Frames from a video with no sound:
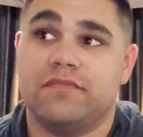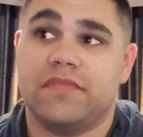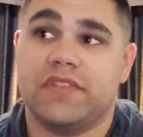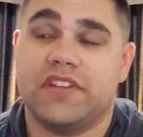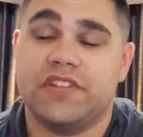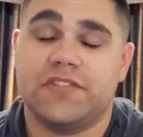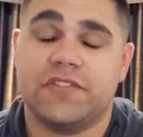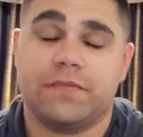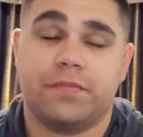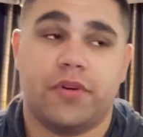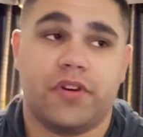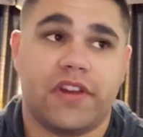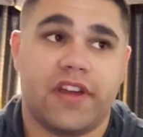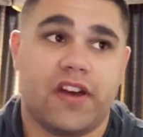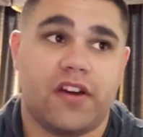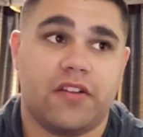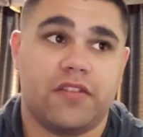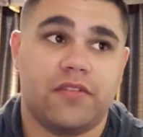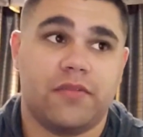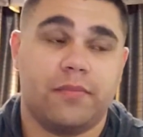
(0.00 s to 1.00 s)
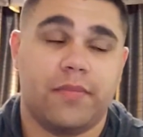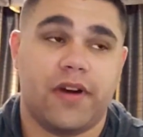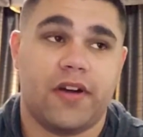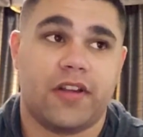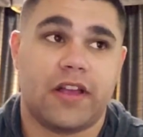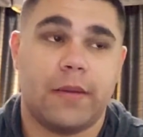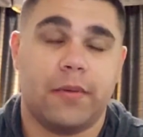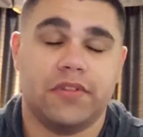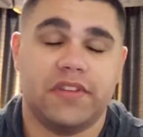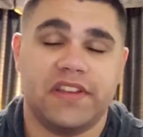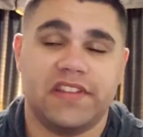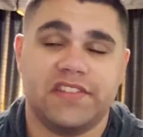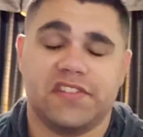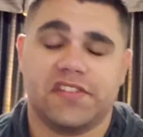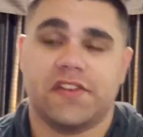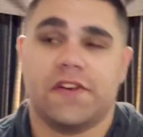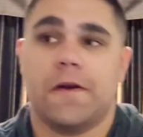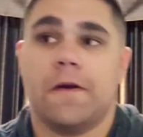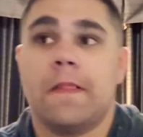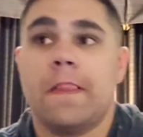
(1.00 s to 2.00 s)
He just put out about a couple days
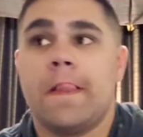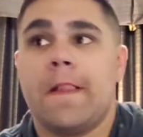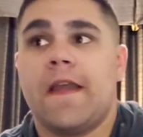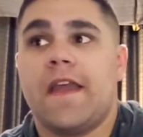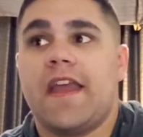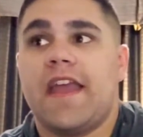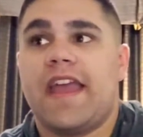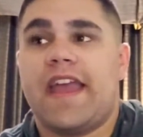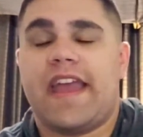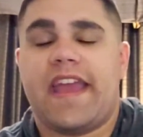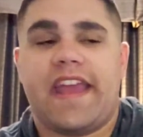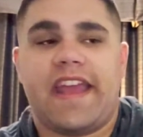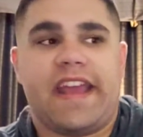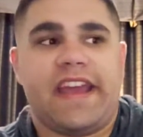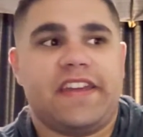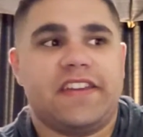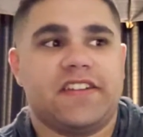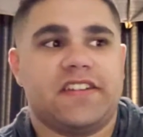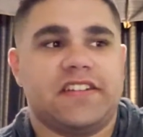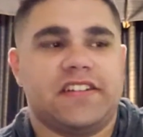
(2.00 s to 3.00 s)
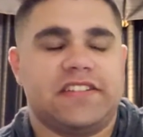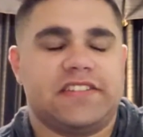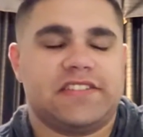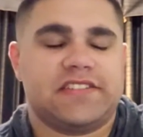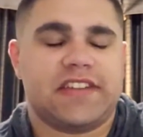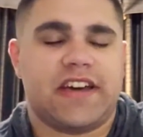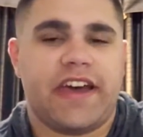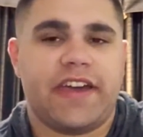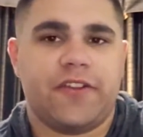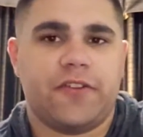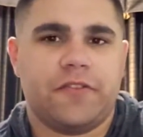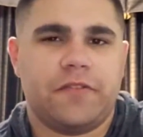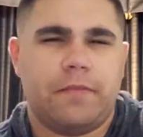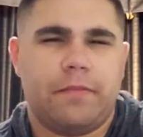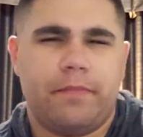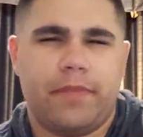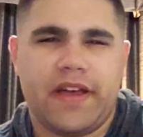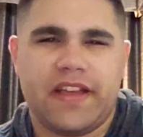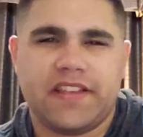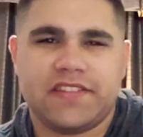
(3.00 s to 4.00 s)
ago, and it's
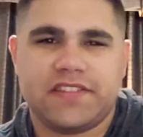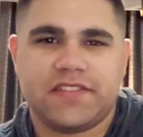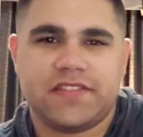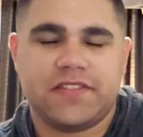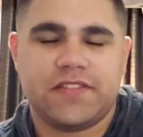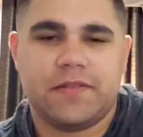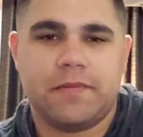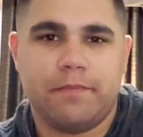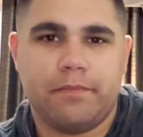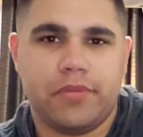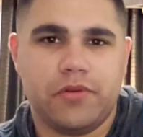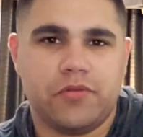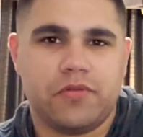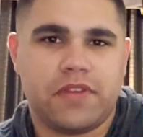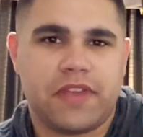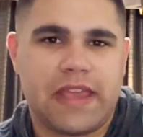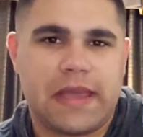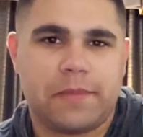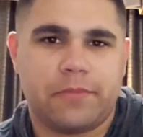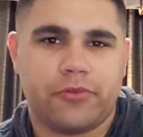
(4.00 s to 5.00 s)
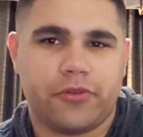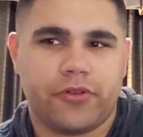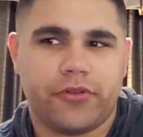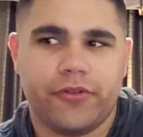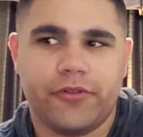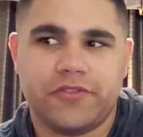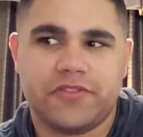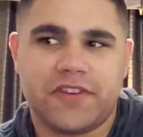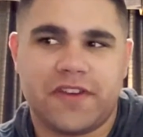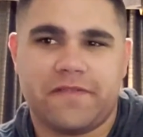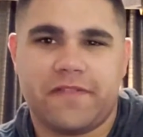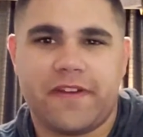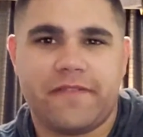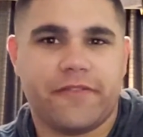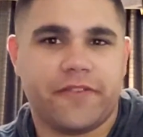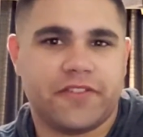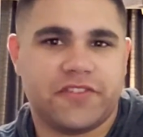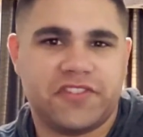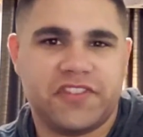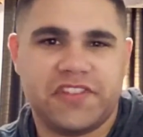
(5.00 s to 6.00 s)
titled "Best Boot Camp Recruits I've
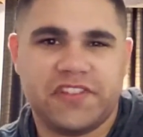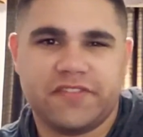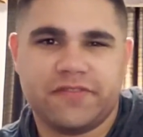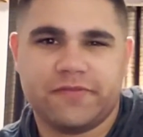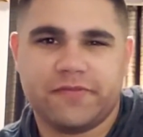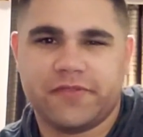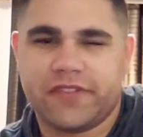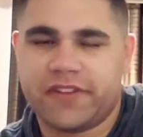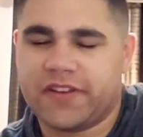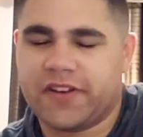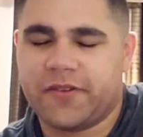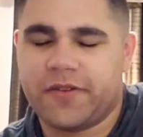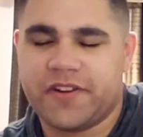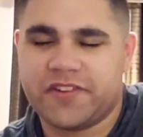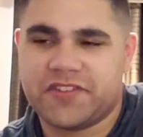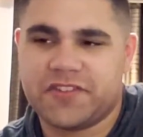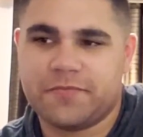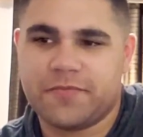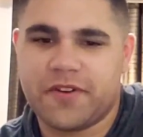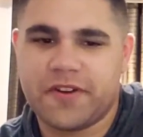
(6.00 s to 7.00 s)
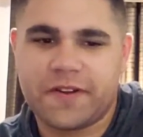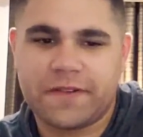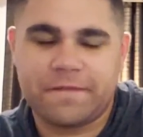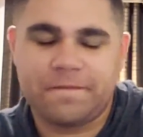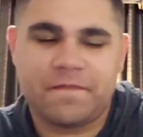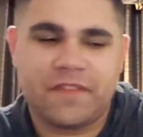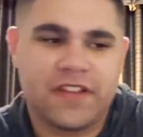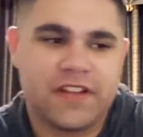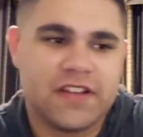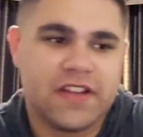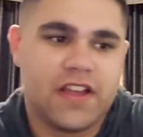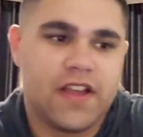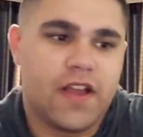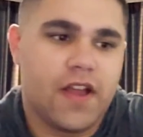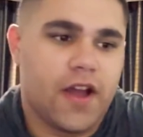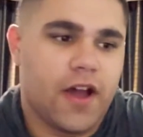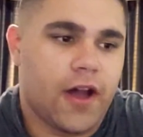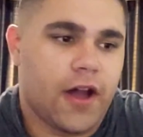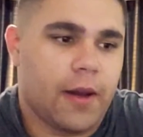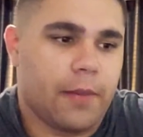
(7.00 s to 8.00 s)
Ever Seen," with like a question mark.
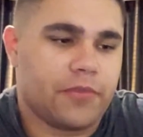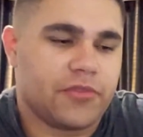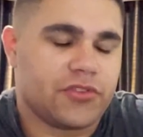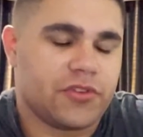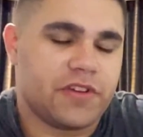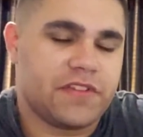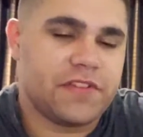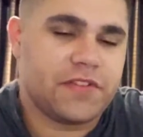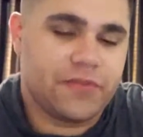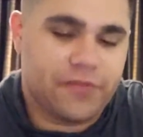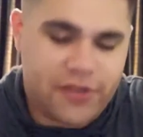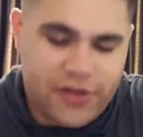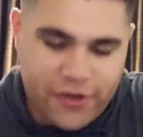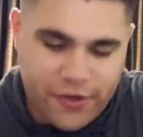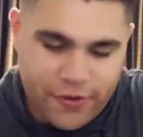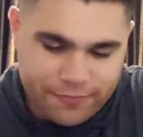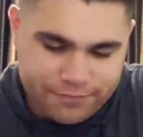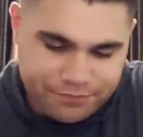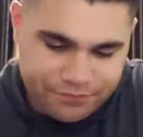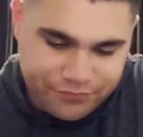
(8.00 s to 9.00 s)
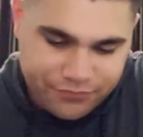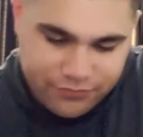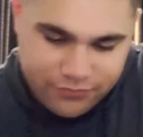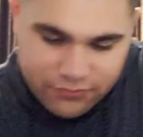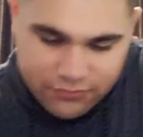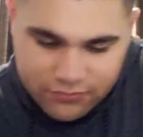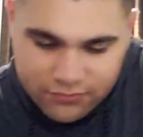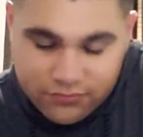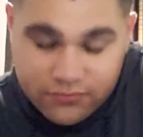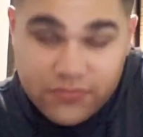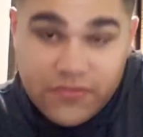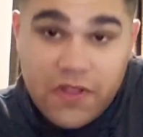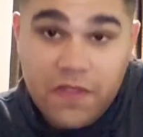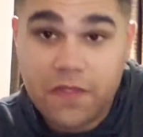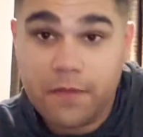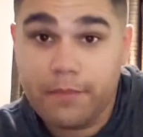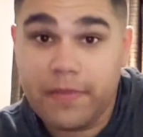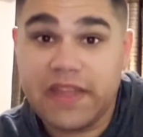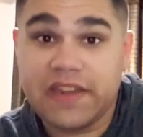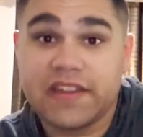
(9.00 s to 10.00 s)
So in this video,
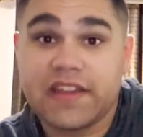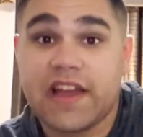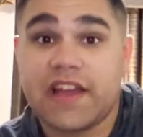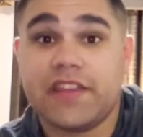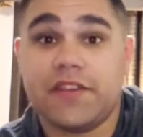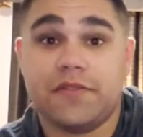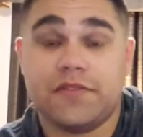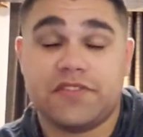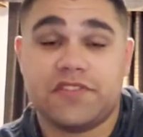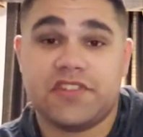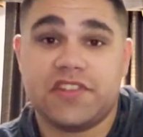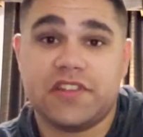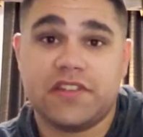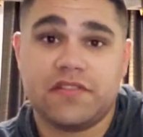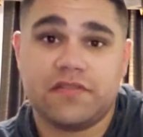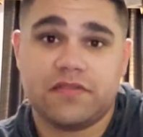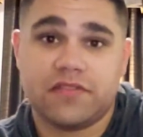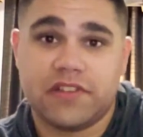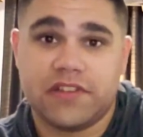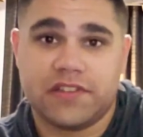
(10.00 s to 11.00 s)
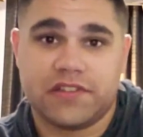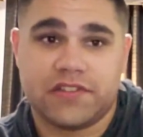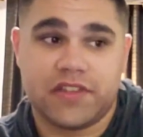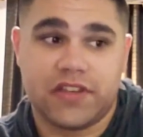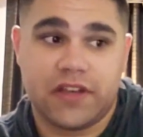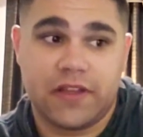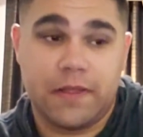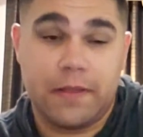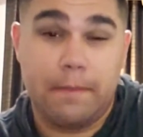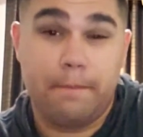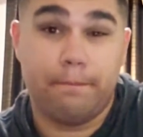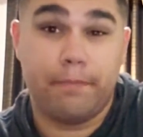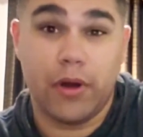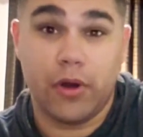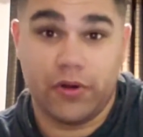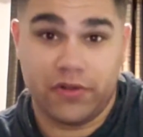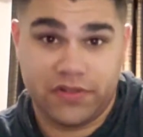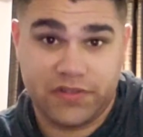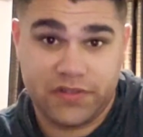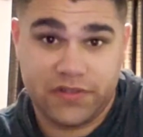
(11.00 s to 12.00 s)
the main guy you see is
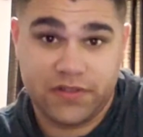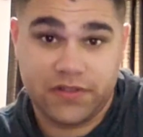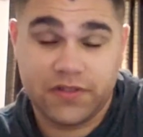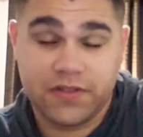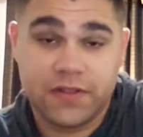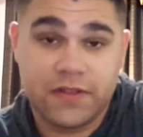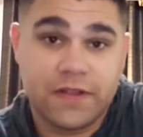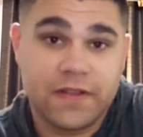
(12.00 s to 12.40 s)
Boats,